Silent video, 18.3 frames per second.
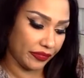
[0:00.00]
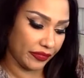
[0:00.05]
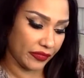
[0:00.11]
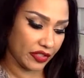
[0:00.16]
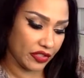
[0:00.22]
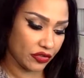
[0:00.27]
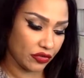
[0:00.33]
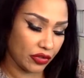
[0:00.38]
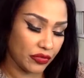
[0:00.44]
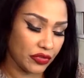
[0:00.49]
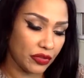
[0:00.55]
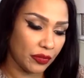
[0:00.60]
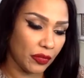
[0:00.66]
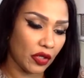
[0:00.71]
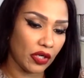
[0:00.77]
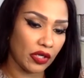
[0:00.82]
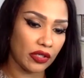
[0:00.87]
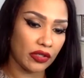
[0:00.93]
description
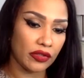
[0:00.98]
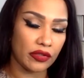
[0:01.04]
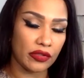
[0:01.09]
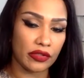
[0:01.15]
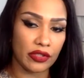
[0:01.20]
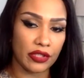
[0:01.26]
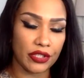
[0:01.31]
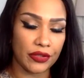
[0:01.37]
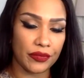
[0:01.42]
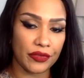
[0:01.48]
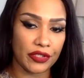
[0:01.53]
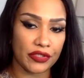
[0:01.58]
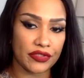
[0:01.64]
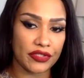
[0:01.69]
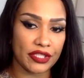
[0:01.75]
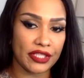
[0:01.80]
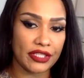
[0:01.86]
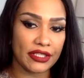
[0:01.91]
bar.
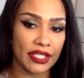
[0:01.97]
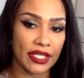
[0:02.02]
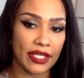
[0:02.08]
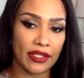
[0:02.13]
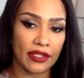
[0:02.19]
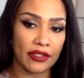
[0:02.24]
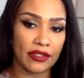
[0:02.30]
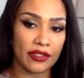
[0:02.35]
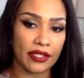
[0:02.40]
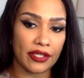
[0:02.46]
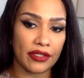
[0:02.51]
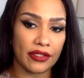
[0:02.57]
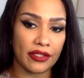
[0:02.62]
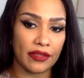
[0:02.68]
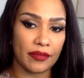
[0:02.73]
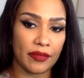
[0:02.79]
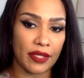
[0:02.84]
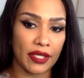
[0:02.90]
There's Dee Taylor and
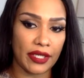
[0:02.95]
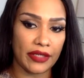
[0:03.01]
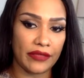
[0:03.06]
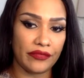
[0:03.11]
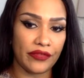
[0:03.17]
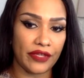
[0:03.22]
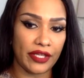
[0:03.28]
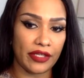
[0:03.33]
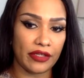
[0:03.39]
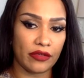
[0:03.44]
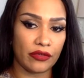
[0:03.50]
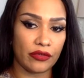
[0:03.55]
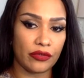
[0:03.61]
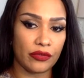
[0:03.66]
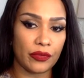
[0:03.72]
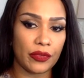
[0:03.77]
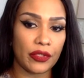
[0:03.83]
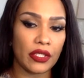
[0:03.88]
then my fan
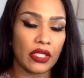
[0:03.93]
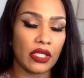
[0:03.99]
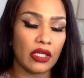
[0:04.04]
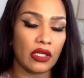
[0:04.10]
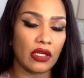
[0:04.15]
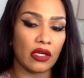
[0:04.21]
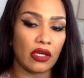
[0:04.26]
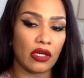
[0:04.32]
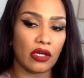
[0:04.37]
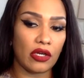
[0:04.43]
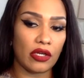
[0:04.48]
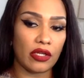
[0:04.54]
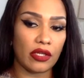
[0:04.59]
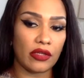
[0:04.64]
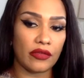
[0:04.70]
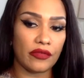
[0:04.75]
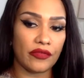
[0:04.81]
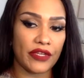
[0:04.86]
group
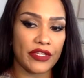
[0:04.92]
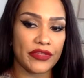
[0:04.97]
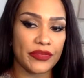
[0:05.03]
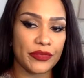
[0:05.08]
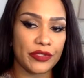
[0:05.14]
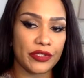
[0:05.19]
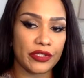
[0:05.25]
on Facebook.